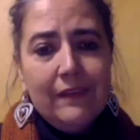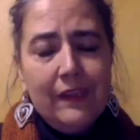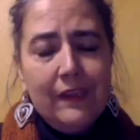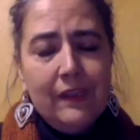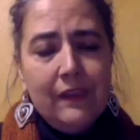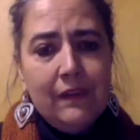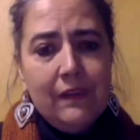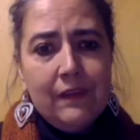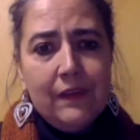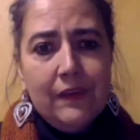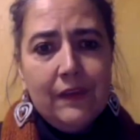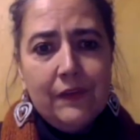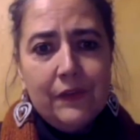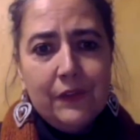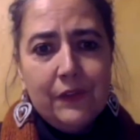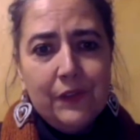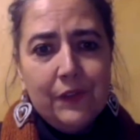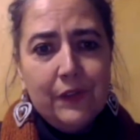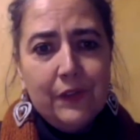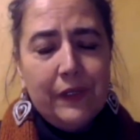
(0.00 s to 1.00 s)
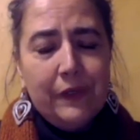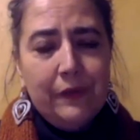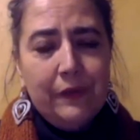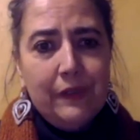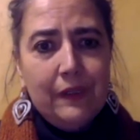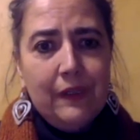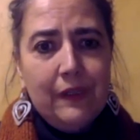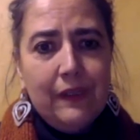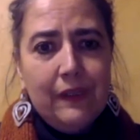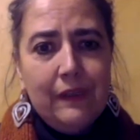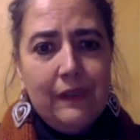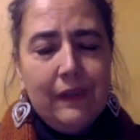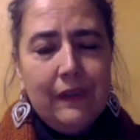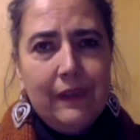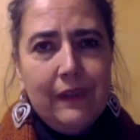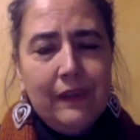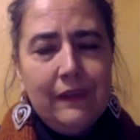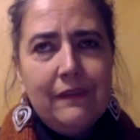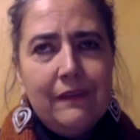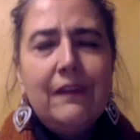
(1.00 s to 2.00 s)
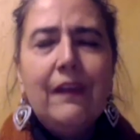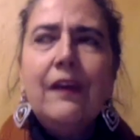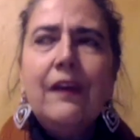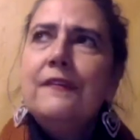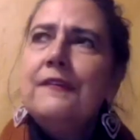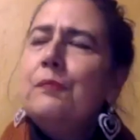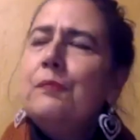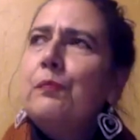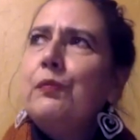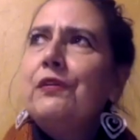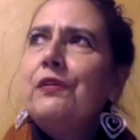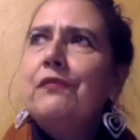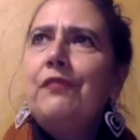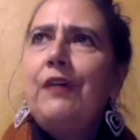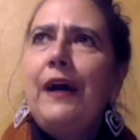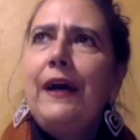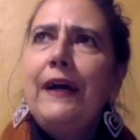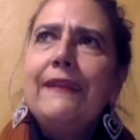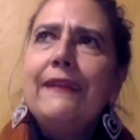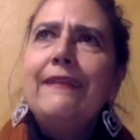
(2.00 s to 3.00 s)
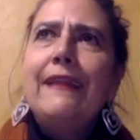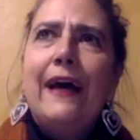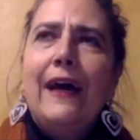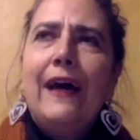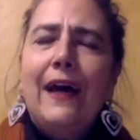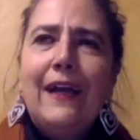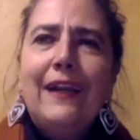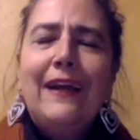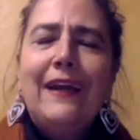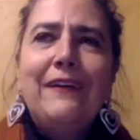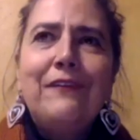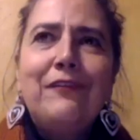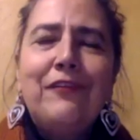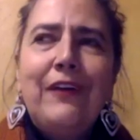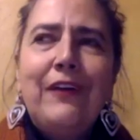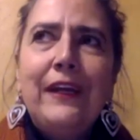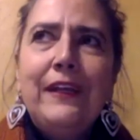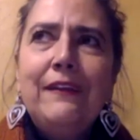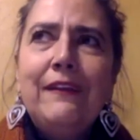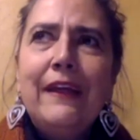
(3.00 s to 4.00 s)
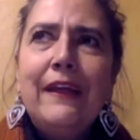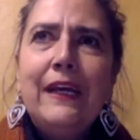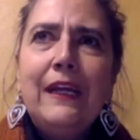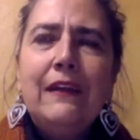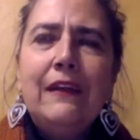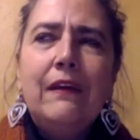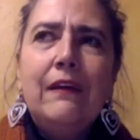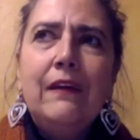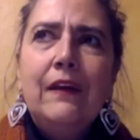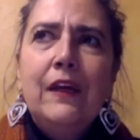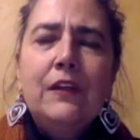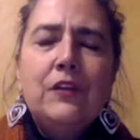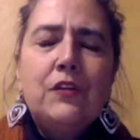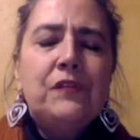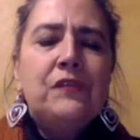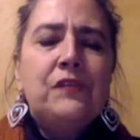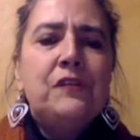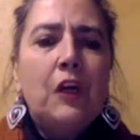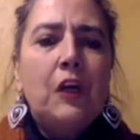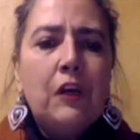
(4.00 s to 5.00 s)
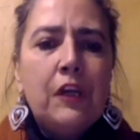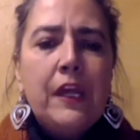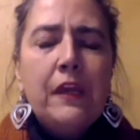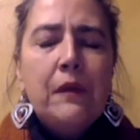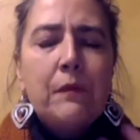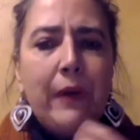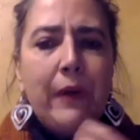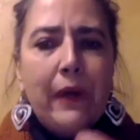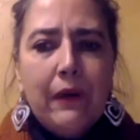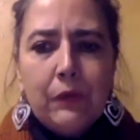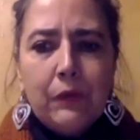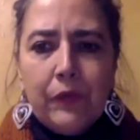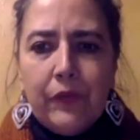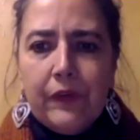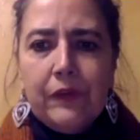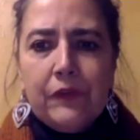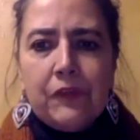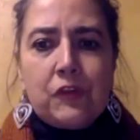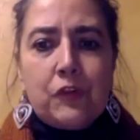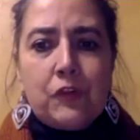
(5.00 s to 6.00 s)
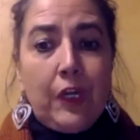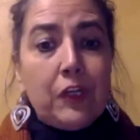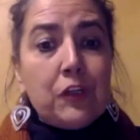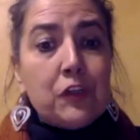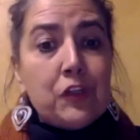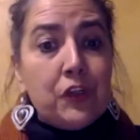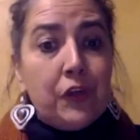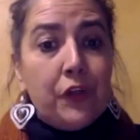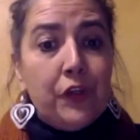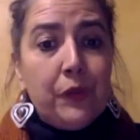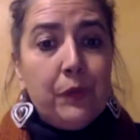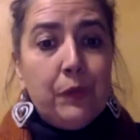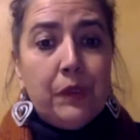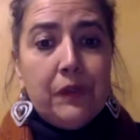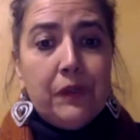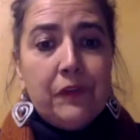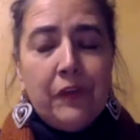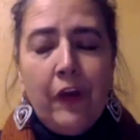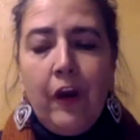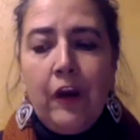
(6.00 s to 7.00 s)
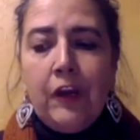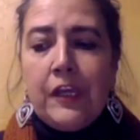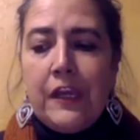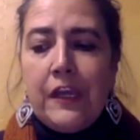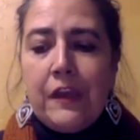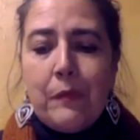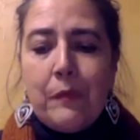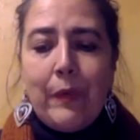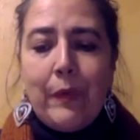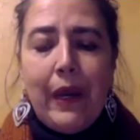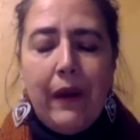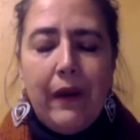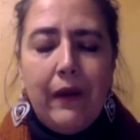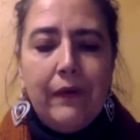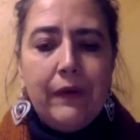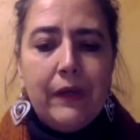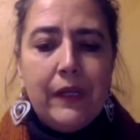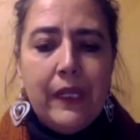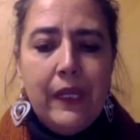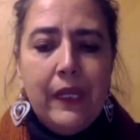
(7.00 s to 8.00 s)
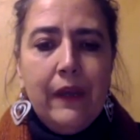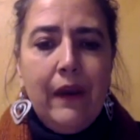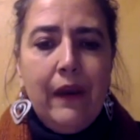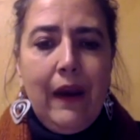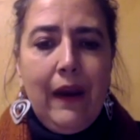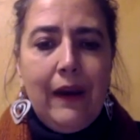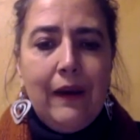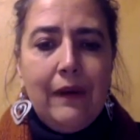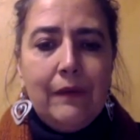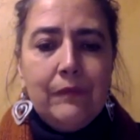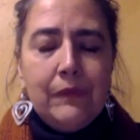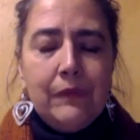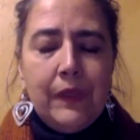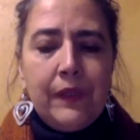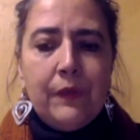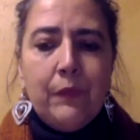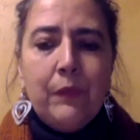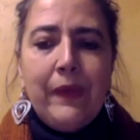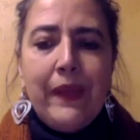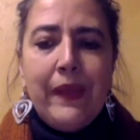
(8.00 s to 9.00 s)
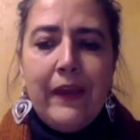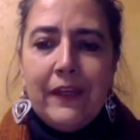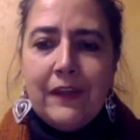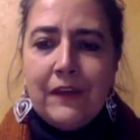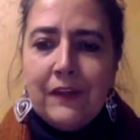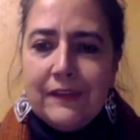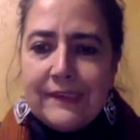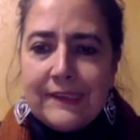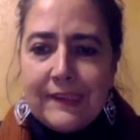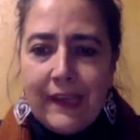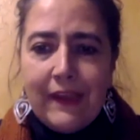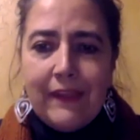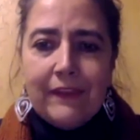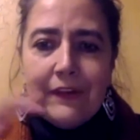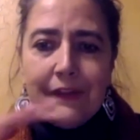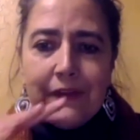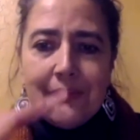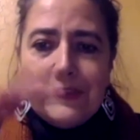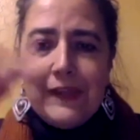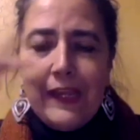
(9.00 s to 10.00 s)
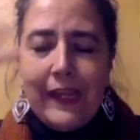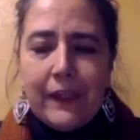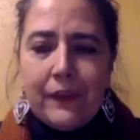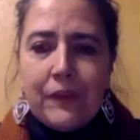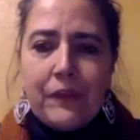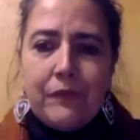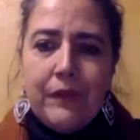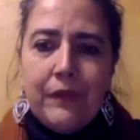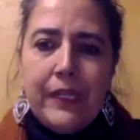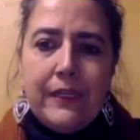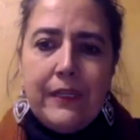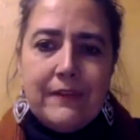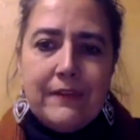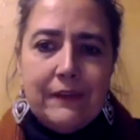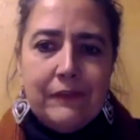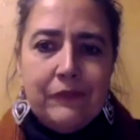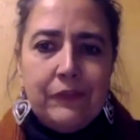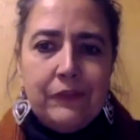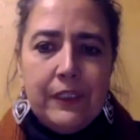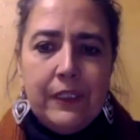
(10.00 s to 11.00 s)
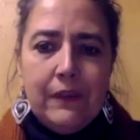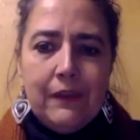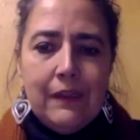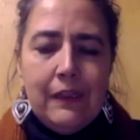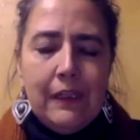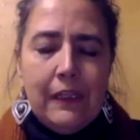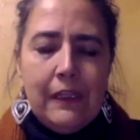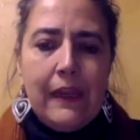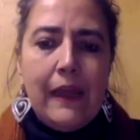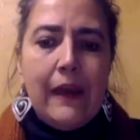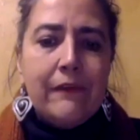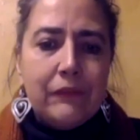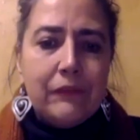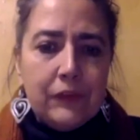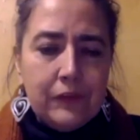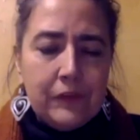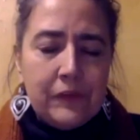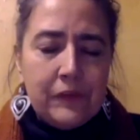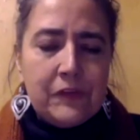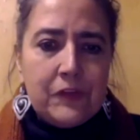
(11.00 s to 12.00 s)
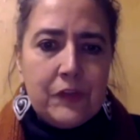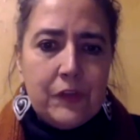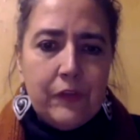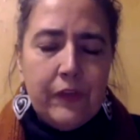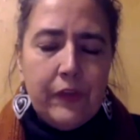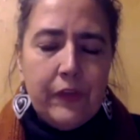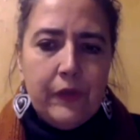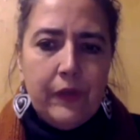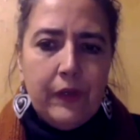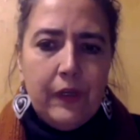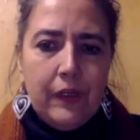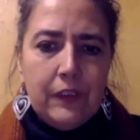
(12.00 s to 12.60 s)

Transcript: thank you. It does provide that. I find that just talking about the structure you were talking about, in a way I could say there's like 3 different levels to the